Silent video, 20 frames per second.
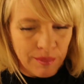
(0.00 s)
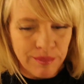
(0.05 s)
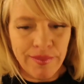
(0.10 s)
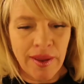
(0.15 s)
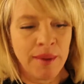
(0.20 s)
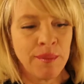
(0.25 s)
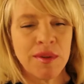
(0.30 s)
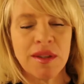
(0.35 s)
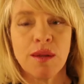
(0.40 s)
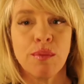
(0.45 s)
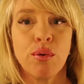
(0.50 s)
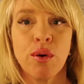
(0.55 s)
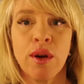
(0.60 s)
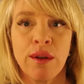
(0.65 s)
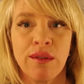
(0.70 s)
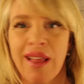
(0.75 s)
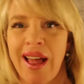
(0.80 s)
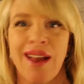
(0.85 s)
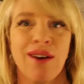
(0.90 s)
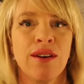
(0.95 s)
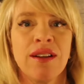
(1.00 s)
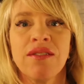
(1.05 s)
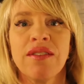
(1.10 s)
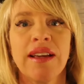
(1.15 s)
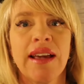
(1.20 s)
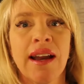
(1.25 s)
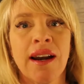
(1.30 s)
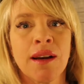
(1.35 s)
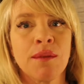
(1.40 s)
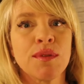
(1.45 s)
I'm at the point I don't even
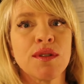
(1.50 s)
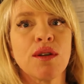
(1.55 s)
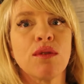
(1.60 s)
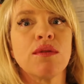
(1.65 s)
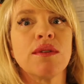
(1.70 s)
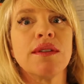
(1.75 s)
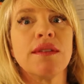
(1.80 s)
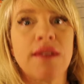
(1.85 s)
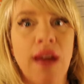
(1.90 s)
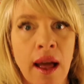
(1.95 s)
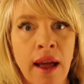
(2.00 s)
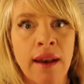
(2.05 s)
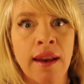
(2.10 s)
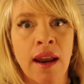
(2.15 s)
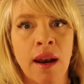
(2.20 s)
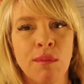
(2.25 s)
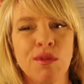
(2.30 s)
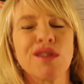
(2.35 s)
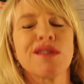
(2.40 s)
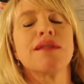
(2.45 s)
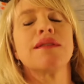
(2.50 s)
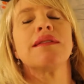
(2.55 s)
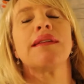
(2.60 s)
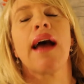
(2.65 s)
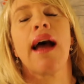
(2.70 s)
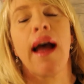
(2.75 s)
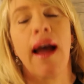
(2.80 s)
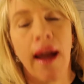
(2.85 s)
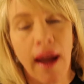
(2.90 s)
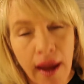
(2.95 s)
care. I'm so done, and I'm just
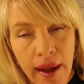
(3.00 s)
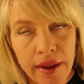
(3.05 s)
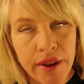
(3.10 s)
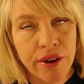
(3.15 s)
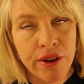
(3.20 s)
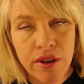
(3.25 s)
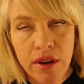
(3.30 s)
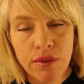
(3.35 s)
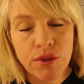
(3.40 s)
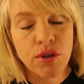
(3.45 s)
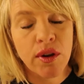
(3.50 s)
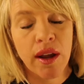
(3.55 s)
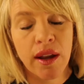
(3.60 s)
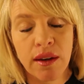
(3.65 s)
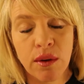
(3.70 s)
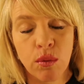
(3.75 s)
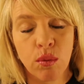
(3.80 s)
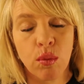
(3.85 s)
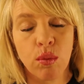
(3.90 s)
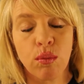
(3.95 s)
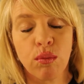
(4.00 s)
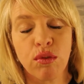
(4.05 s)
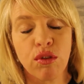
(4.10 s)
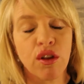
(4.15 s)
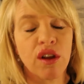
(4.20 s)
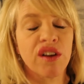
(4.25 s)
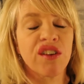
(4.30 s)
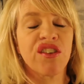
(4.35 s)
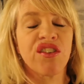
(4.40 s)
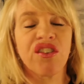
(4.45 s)
tired of trying to
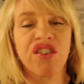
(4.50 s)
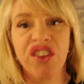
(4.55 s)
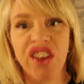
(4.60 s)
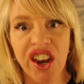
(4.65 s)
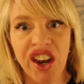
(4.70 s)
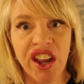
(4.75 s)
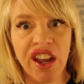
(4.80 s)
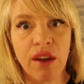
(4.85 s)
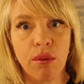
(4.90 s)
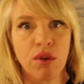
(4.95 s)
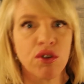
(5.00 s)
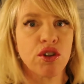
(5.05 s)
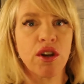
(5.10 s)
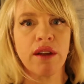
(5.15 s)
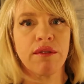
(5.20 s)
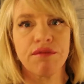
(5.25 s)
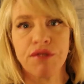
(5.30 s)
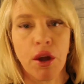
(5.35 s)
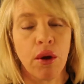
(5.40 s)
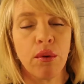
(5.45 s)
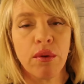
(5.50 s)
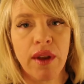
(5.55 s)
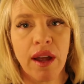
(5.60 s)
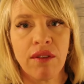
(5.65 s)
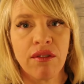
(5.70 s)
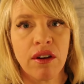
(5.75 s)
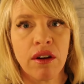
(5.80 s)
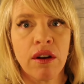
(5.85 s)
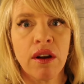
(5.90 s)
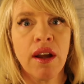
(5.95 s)
look skinny, which I don't
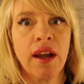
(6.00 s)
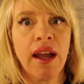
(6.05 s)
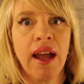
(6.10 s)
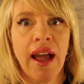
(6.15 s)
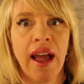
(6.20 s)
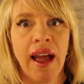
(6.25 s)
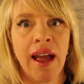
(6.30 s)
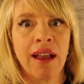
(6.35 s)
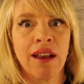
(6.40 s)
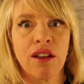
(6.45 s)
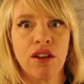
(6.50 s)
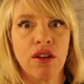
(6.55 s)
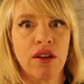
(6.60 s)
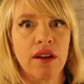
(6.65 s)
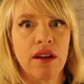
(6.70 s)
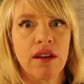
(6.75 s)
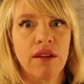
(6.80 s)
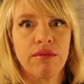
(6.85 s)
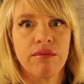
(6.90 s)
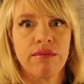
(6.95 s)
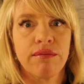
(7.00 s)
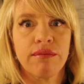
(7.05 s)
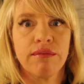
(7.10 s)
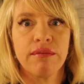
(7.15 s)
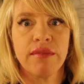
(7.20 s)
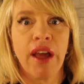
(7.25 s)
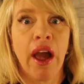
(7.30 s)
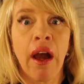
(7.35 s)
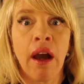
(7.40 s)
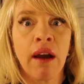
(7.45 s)
ever, and look
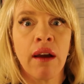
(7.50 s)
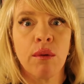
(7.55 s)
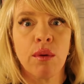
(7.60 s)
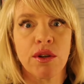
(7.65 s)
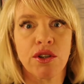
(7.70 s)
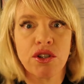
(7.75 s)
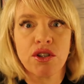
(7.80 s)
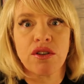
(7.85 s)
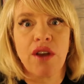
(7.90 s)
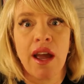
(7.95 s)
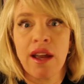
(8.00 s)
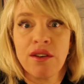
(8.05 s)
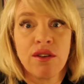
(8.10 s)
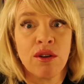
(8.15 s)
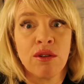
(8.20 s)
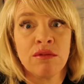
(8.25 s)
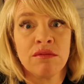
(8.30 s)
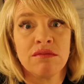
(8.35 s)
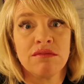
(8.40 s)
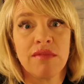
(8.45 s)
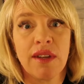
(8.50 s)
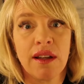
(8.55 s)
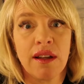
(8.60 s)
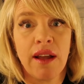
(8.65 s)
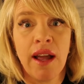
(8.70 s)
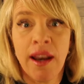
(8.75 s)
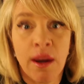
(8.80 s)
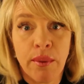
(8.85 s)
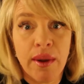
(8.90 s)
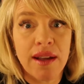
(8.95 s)
young, which I don't
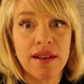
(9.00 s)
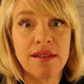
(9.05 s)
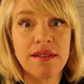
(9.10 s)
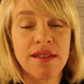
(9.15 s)
anyways.